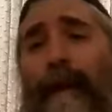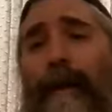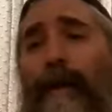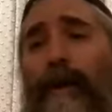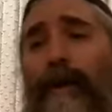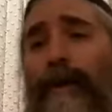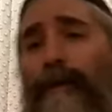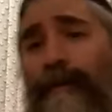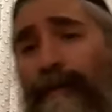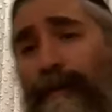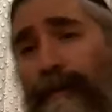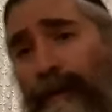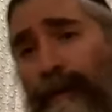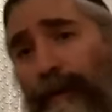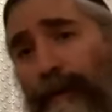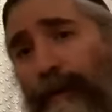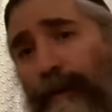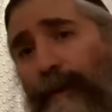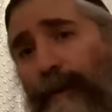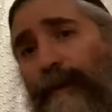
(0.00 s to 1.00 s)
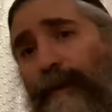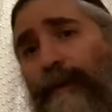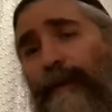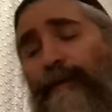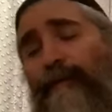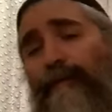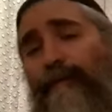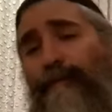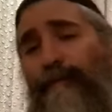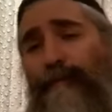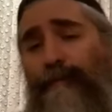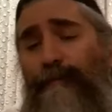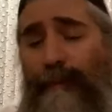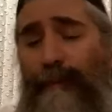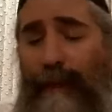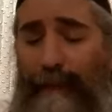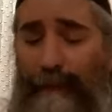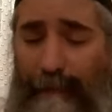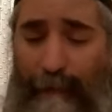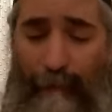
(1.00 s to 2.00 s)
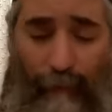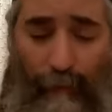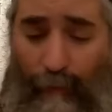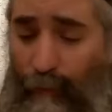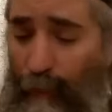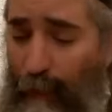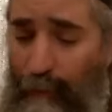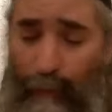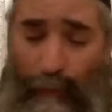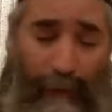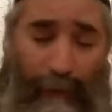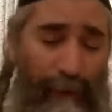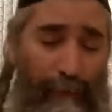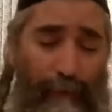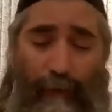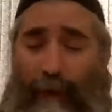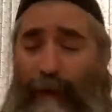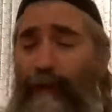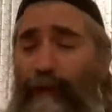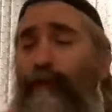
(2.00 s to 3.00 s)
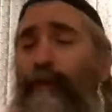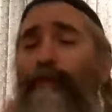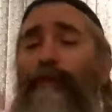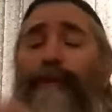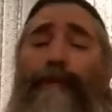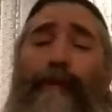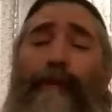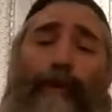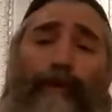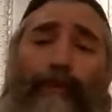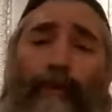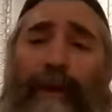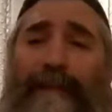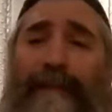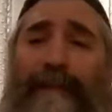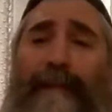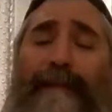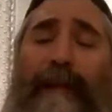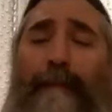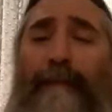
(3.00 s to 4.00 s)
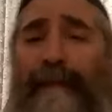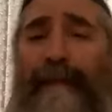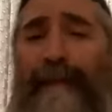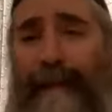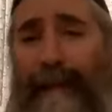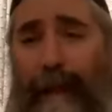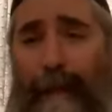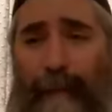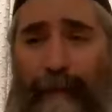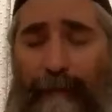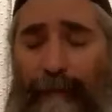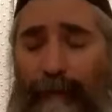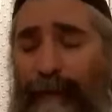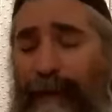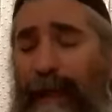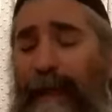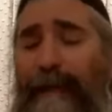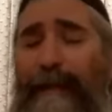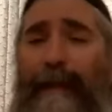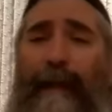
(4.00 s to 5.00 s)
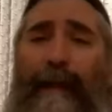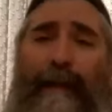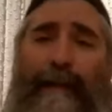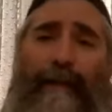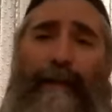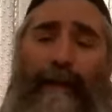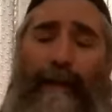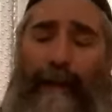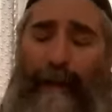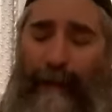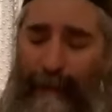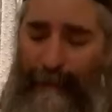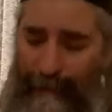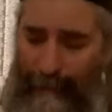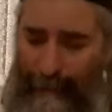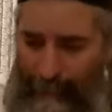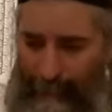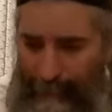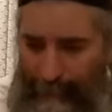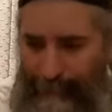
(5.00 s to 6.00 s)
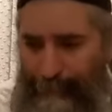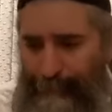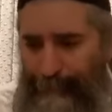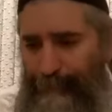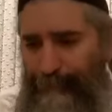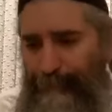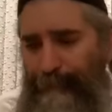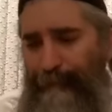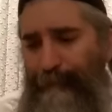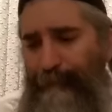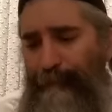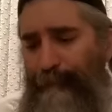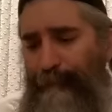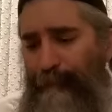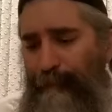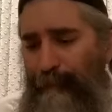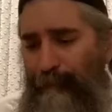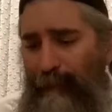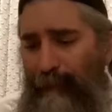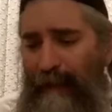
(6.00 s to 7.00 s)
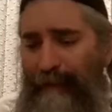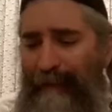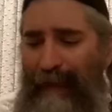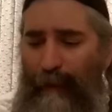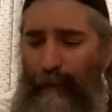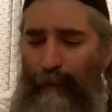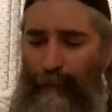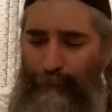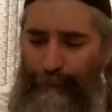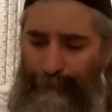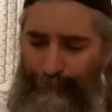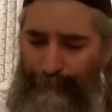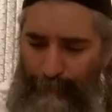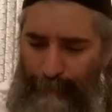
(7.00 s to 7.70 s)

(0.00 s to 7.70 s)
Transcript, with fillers: of it what we what we refer to as Yetziat Mitzrayim every night and the Leila Seder. Now.